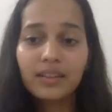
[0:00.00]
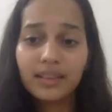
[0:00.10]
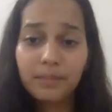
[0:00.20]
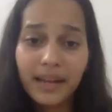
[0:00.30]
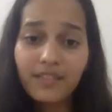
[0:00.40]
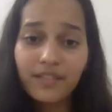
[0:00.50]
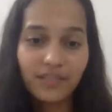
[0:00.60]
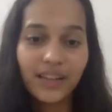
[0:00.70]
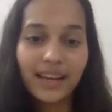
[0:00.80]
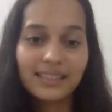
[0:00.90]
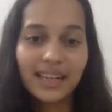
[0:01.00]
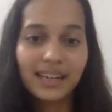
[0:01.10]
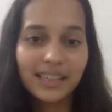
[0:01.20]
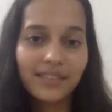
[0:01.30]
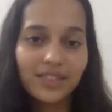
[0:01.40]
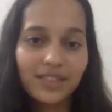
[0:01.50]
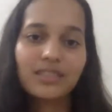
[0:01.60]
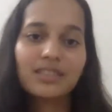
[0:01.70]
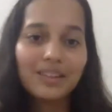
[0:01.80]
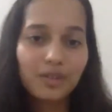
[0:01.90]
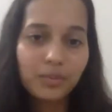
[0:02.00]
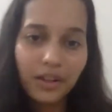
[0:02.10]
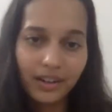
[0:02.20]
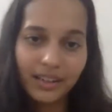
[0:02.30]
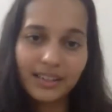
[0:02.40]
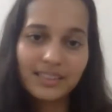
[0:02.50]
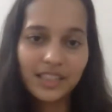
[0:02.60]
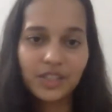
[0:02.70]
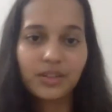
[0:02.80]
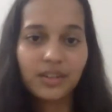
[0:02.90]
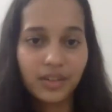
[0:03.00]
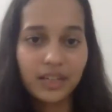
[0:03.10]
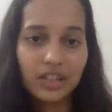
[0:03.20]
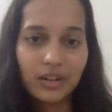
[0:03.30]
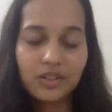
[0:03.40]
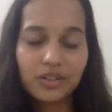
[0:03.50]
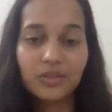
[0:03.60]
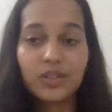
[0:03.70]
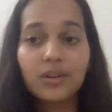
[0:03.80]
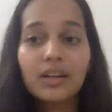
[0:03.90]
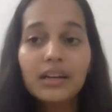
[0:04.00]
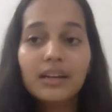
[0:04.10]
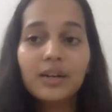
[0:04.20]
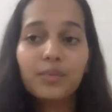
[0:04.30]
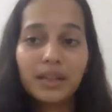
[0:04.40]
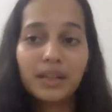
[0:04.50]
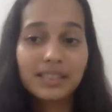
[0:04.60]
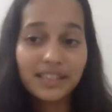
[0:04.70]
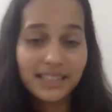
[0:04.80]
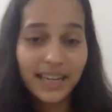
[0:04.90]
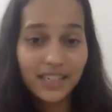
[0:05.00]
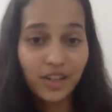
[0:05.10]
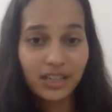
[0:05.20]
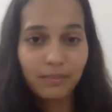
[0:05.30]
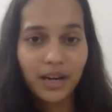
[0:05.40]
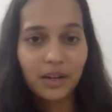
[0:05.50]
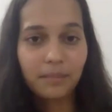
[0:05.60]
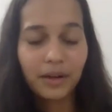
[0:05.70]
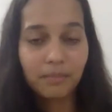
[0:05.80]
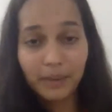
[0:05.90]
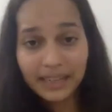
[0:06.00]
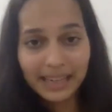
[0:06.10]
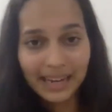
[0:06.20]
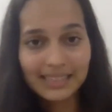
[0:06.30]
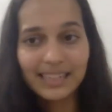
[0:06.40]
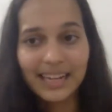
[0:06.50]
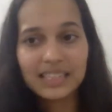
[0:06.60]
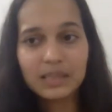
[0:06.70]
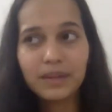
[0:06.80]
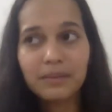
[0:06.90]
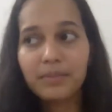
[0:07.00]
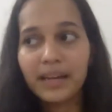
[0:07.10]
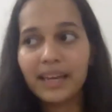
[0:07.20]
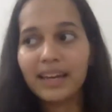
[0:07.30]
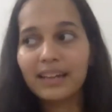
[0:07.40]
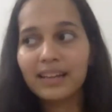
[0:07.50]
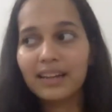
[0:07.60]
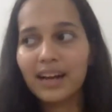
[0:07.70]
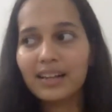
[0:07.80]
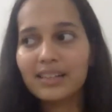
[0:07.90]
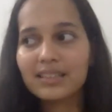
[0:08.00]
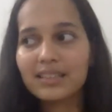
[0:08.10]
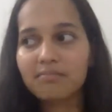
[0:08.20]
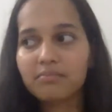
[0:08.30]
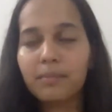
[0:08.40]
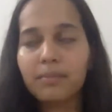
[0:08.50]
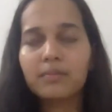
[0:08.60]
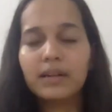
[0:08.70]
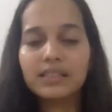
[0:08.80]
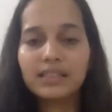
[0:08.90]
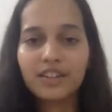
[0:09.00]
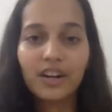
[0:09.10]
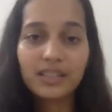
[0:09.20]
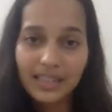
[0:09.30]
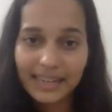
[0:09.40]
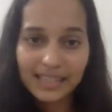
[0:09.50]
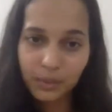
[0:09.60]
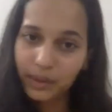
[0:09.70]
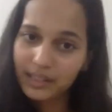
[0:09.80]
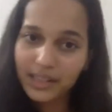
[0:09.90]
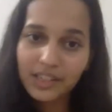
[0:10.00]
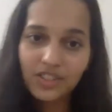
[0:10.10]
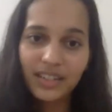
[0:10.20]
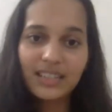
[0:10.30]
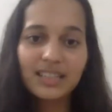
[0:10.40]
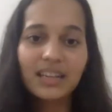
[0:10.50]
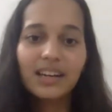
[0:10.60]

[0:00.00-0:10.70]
the benefit of that is that it gives you this global audience that you can reach out to. So with the series that I talked about, about Big Cats, that's been playing in the last couple of months across 91 countries,